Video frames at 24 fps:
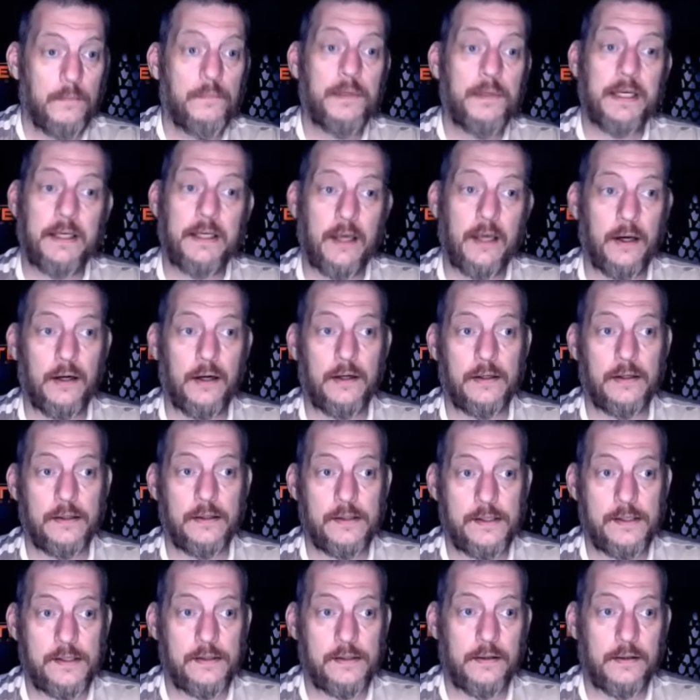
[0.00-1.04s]

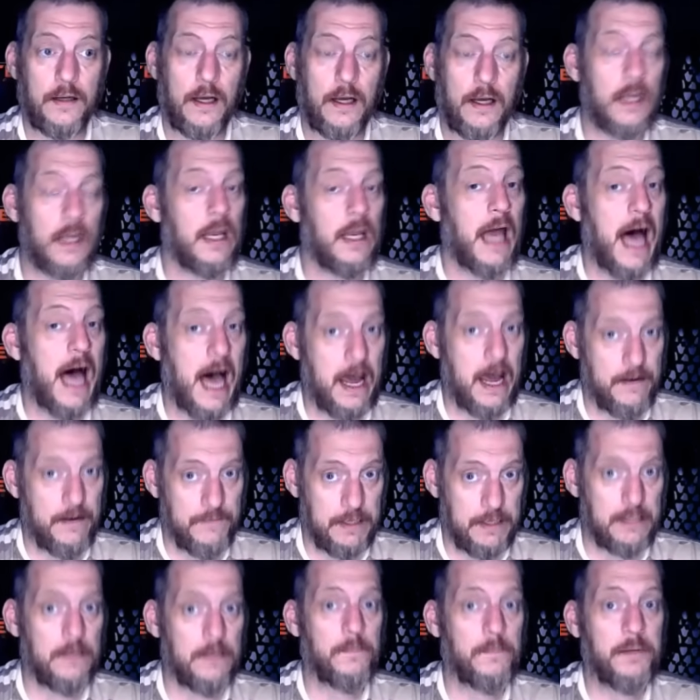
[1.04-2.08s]
Because a lot
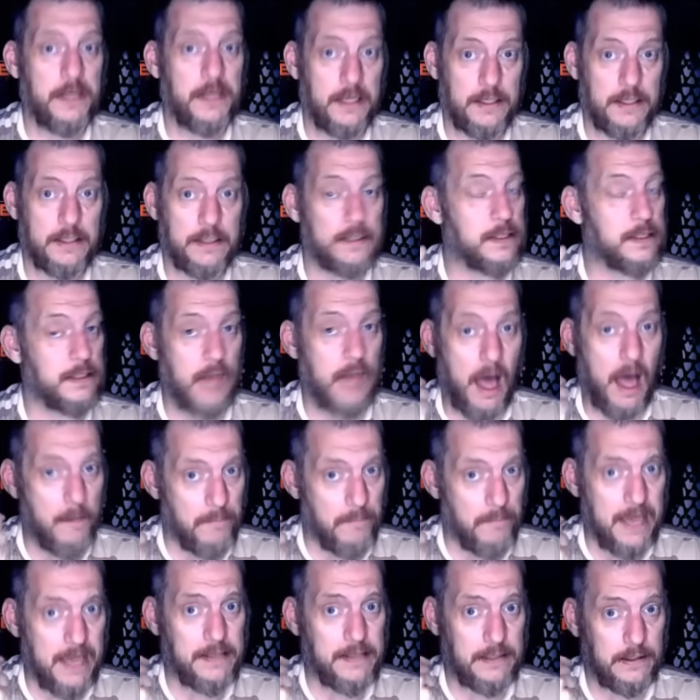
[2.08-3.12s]
of independents, not
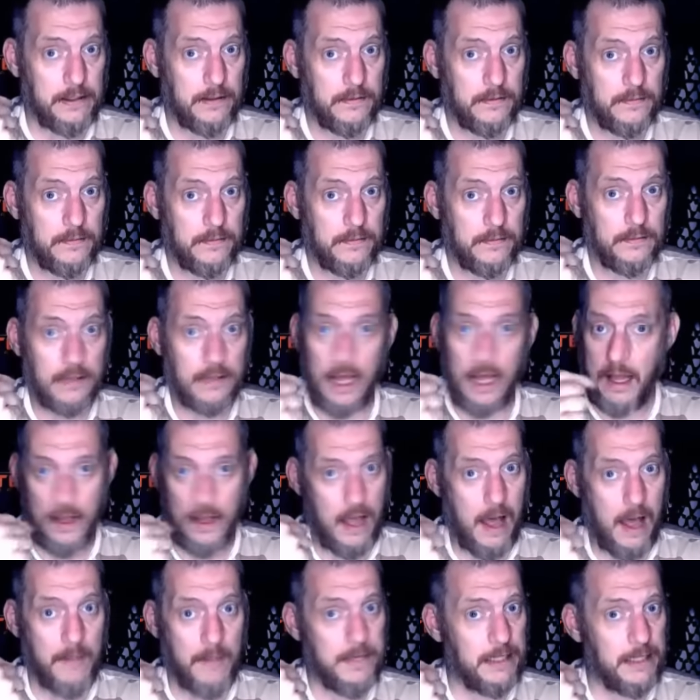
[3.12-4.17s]
me, now,
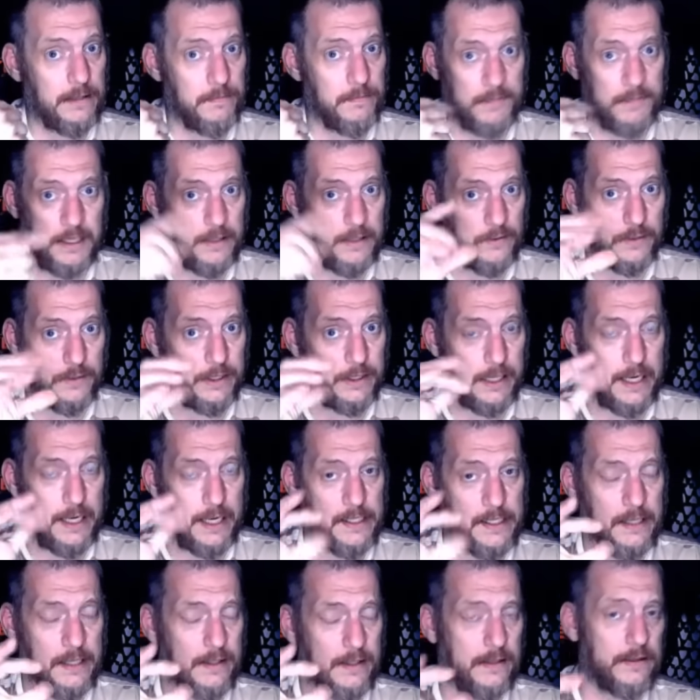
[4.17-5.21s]
I'm in the middle of
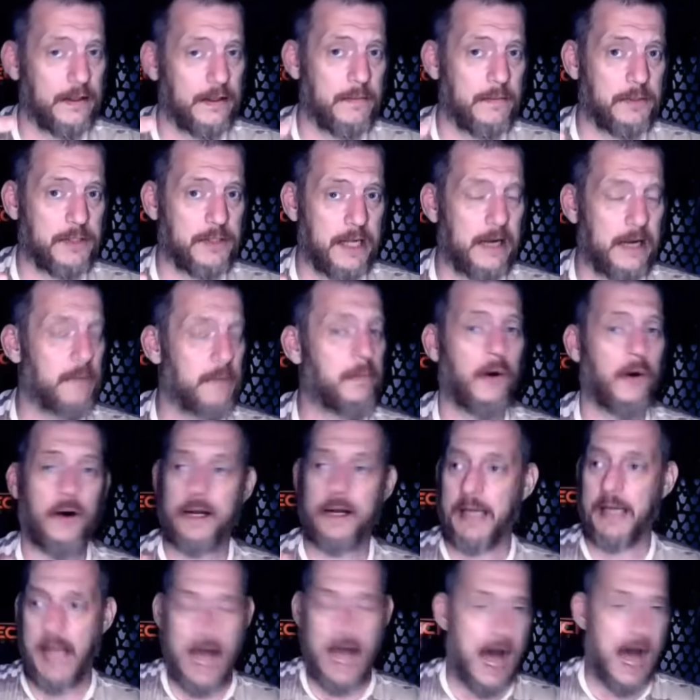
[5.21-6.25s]
the Libertarian
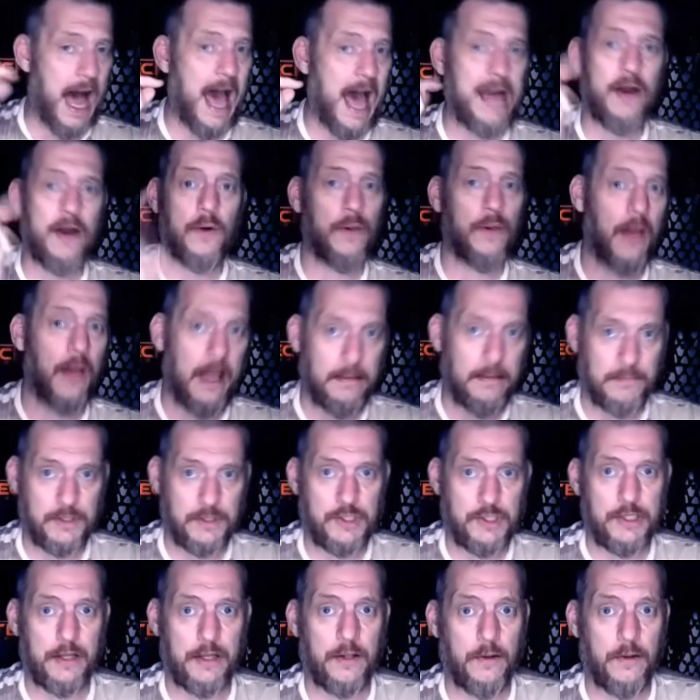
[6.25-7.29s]
Party. I don't like
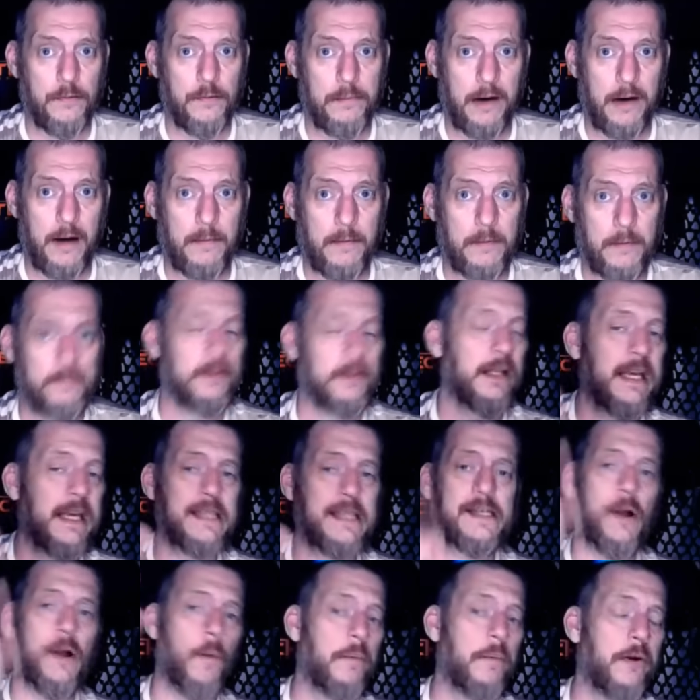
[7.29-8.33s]
Michelle Obama.
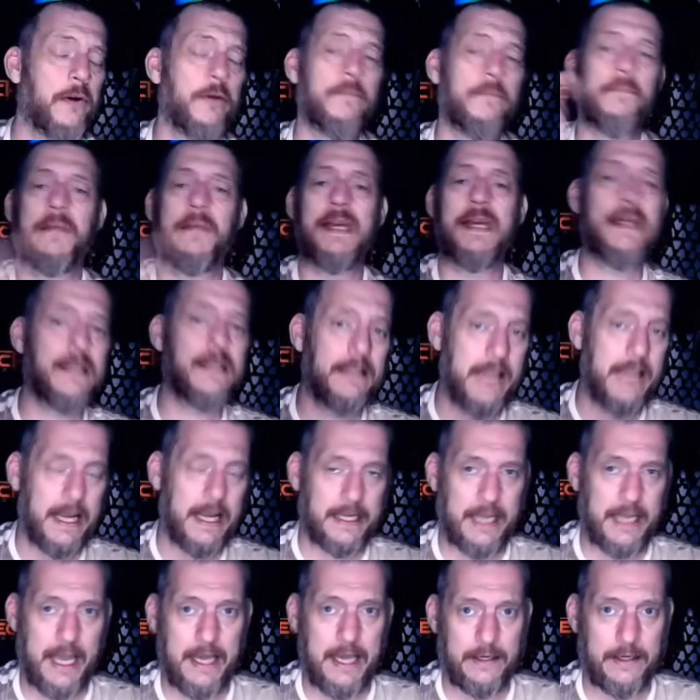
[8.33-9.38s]
Please don't put me in
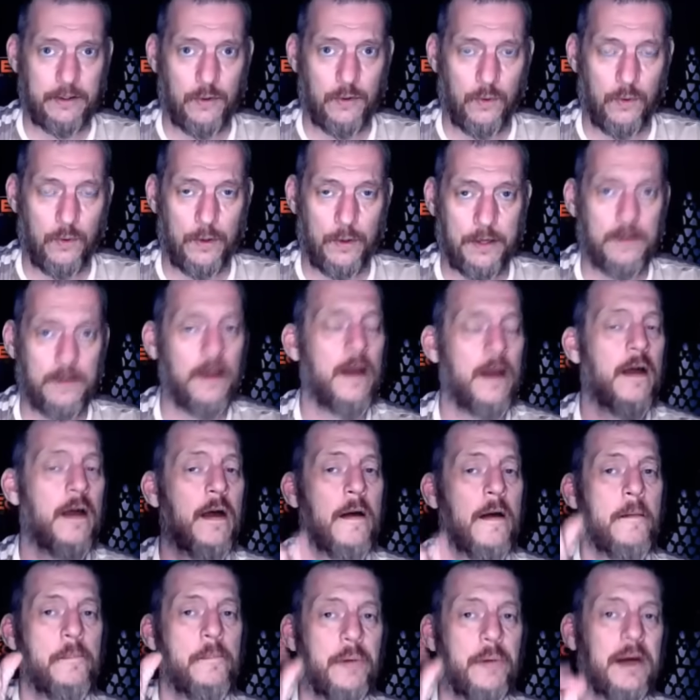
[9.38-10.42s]
that category.
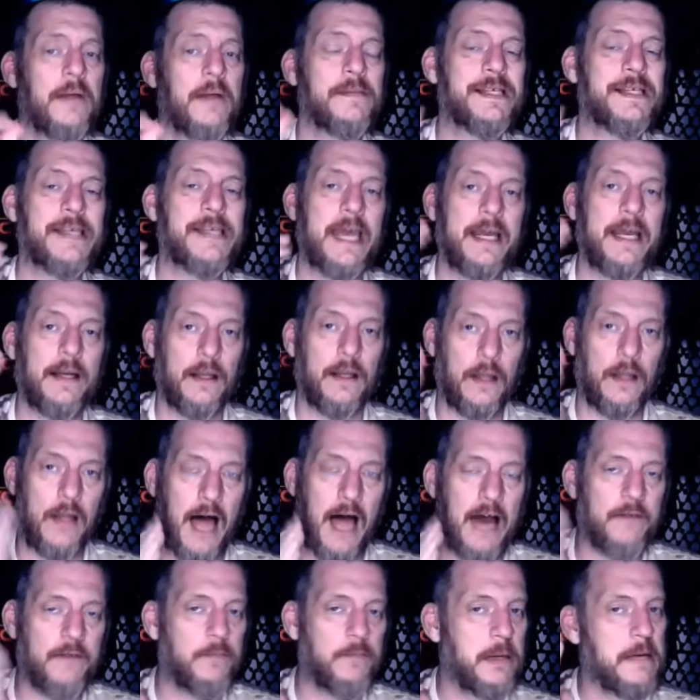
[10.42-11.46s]
But I'm saying a
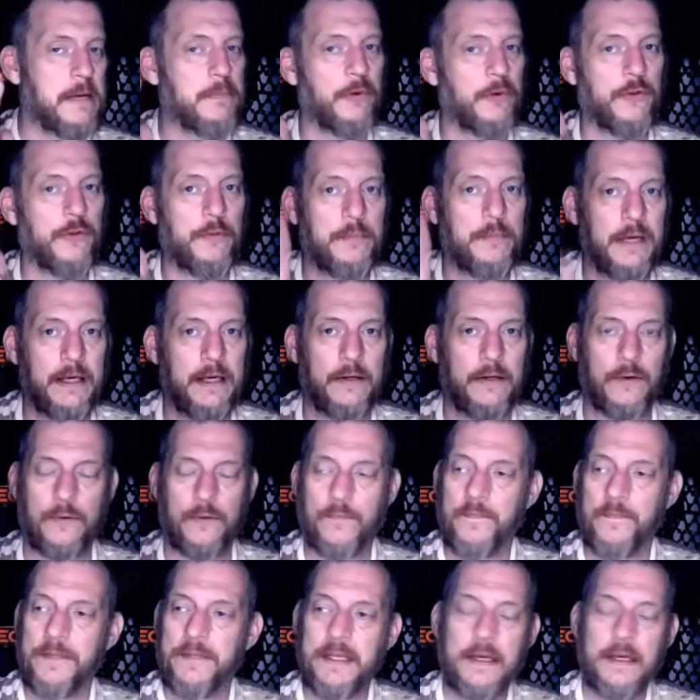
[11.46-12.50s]
lot of people in the
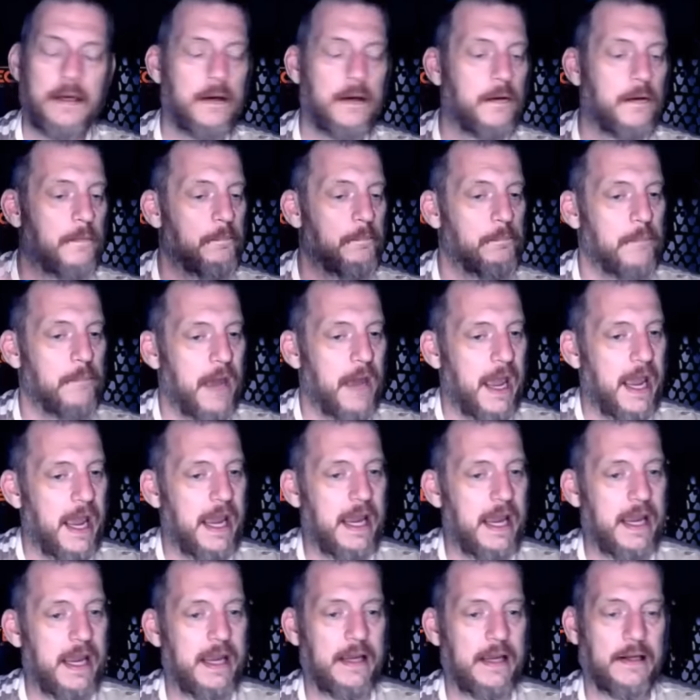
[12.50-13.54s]
middle,
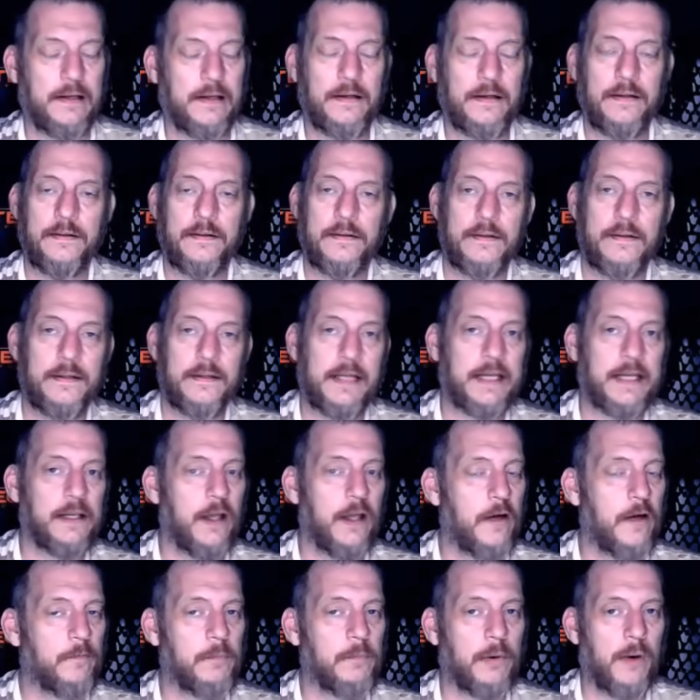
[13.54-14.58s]
man, they
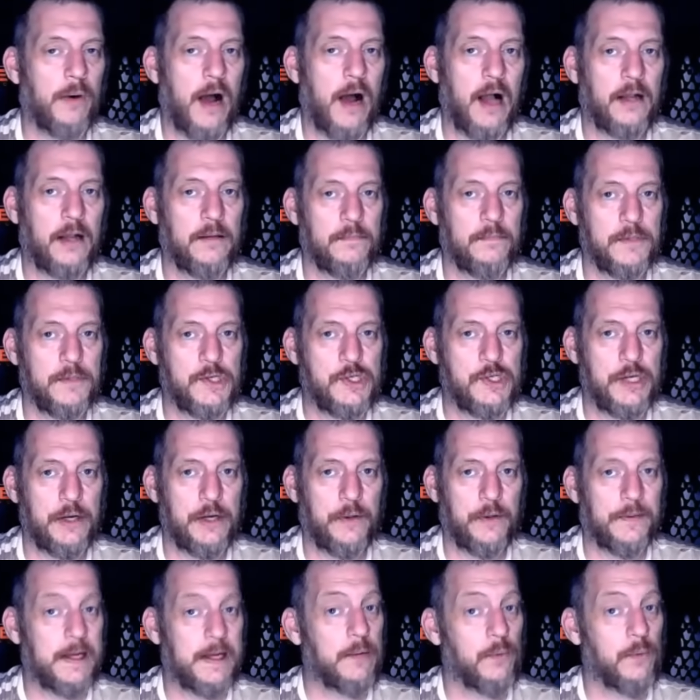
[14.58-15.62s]
love Barack and
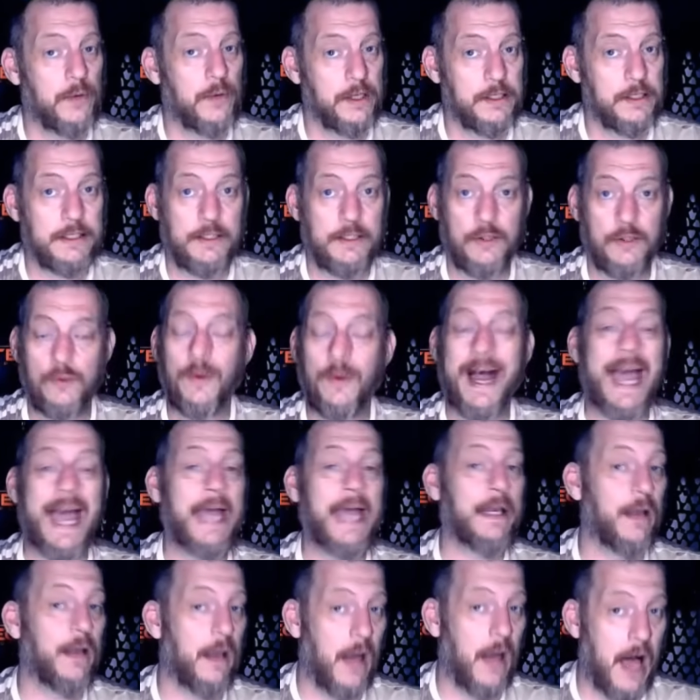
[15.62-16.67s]
Michelle. They really do
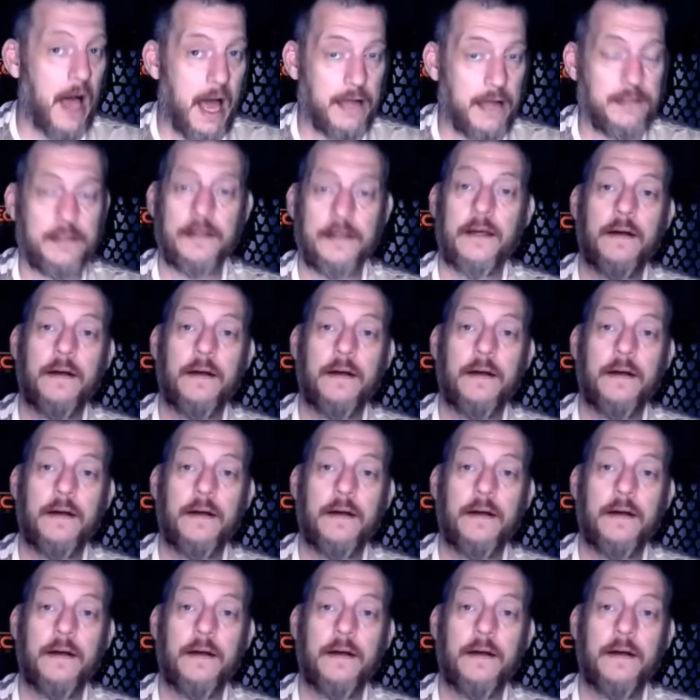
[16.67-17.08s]
a lot.